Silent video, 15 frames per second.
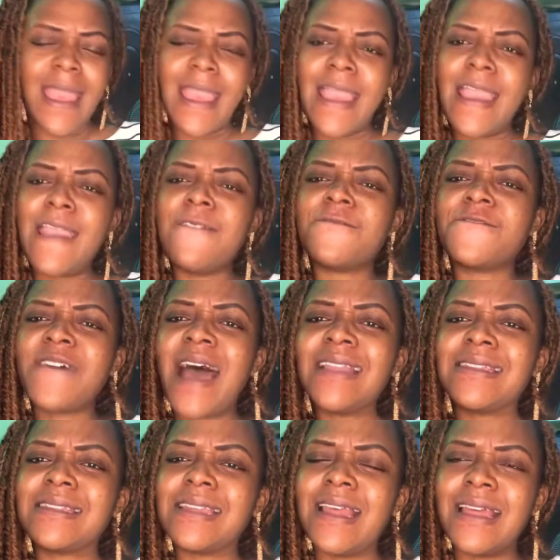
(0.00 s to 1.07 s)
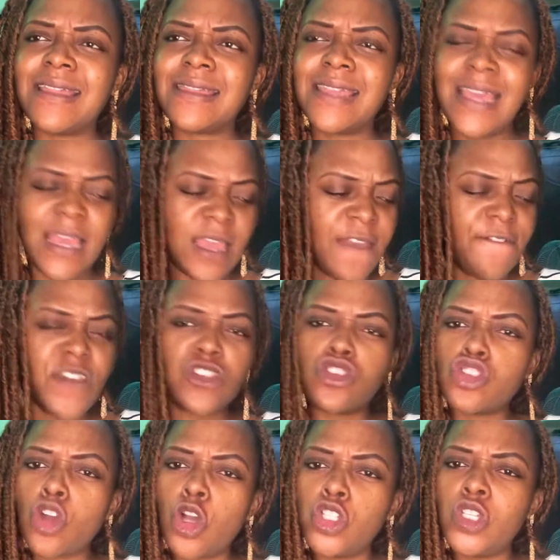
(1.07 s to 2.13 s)
if it
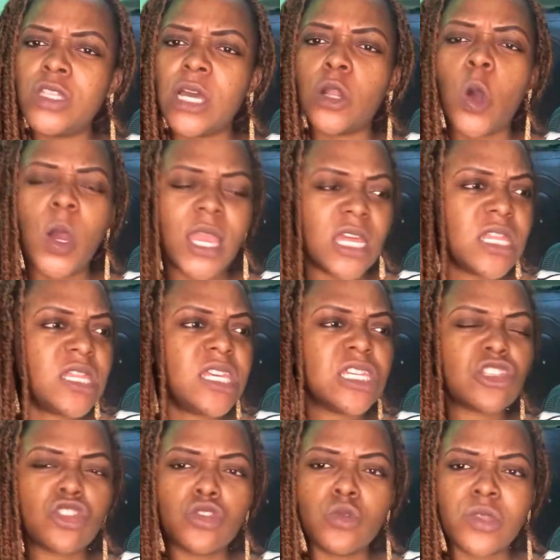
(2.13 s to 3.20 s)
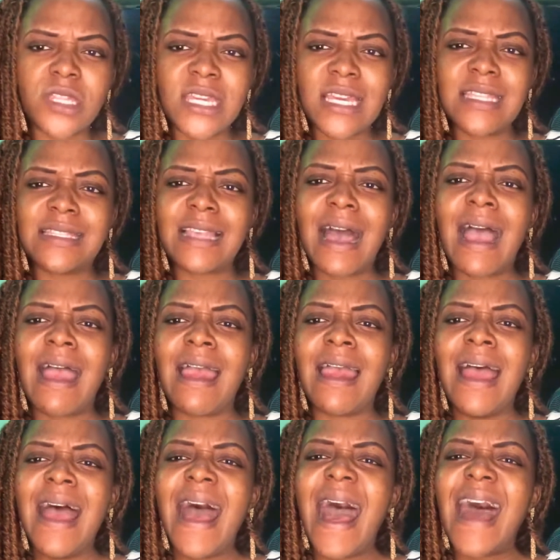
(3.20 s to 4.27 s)
shows you that, okay, these two things are
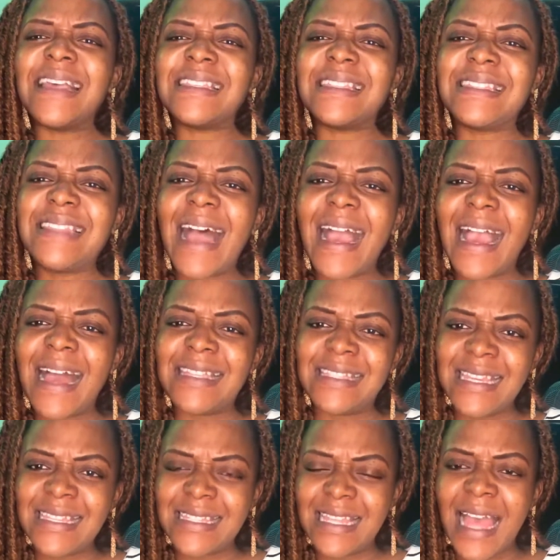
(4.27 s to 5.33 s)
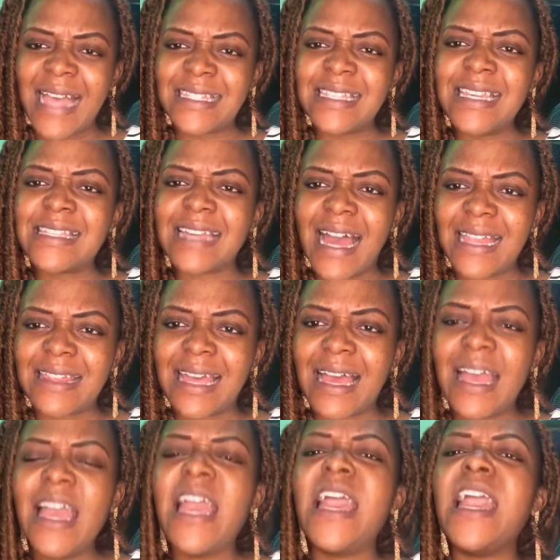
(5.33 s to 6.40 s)
as dark as each
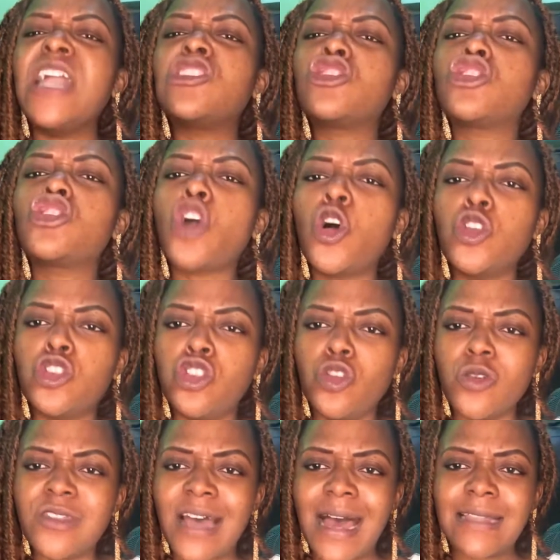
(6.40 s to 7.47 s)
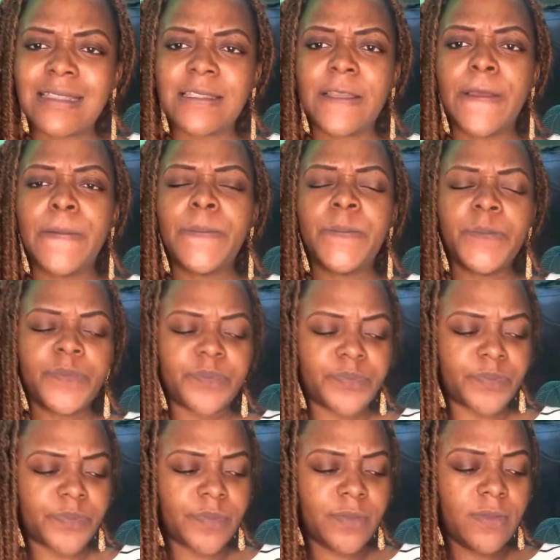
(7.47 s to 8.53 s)
other, it shows you that
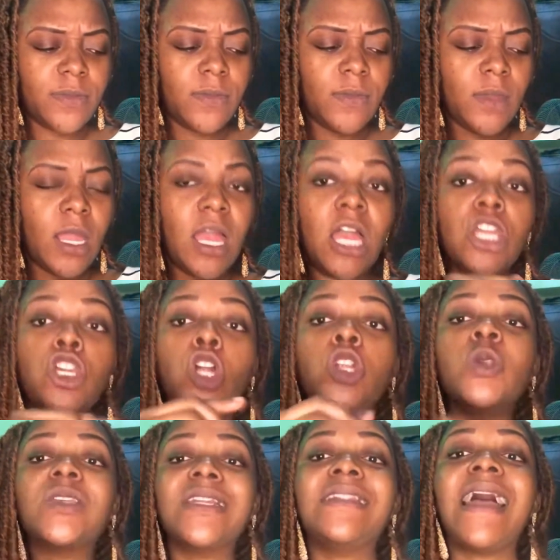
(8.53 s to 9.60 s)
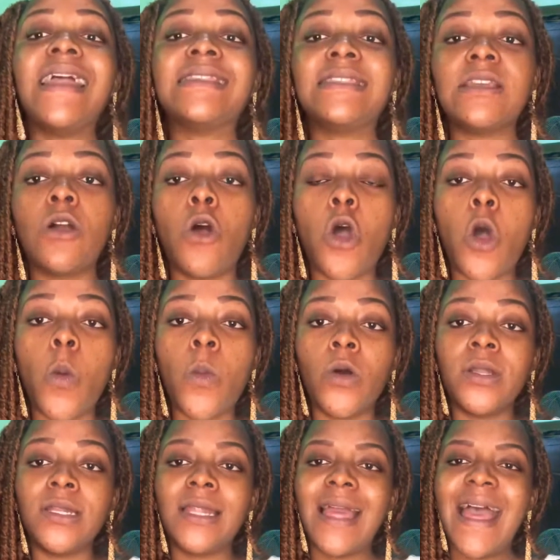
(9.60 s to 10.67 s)
your luteinizing
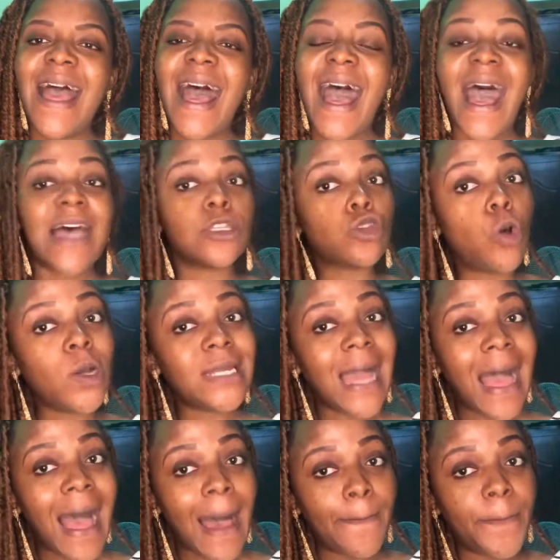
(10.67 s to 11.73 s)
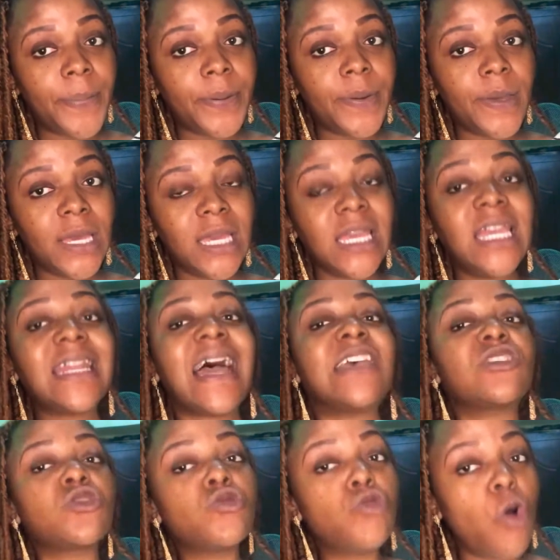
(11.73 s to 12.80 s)
hormone has gone up. It
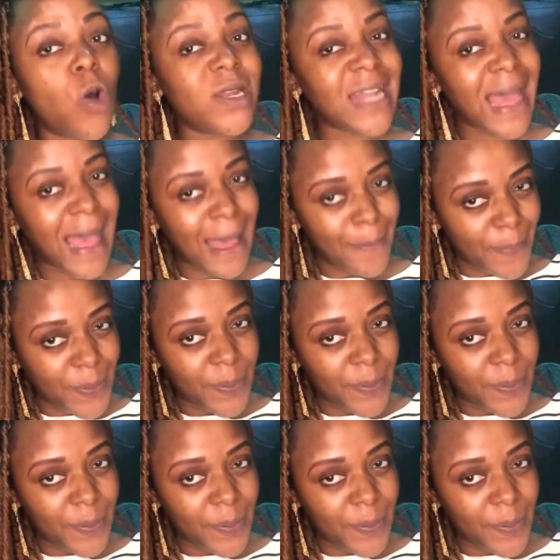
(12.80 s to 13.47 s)
has gone up.